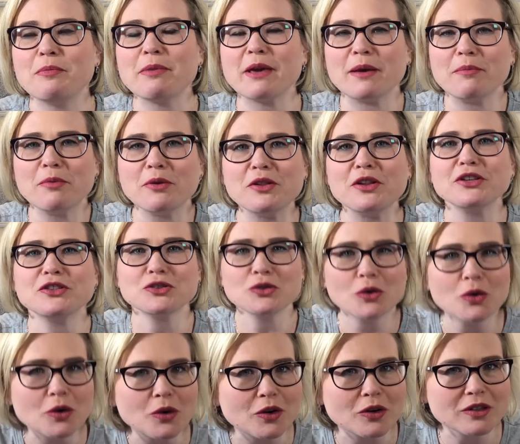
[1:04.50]
people that
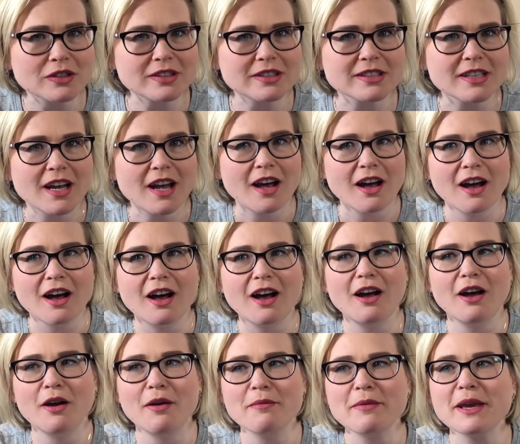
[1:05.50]
talked,
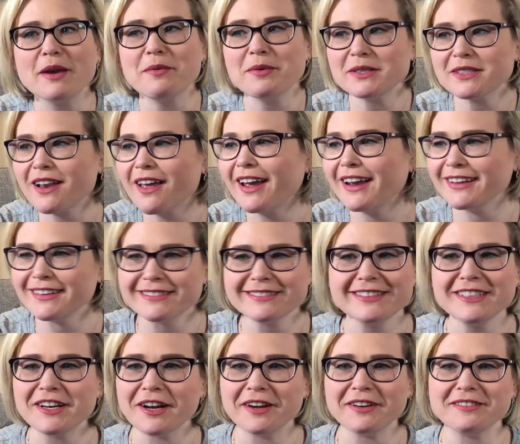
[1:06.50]
it was like,
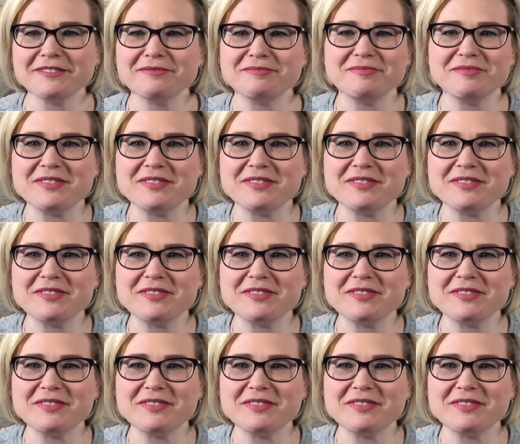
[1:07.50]
you know,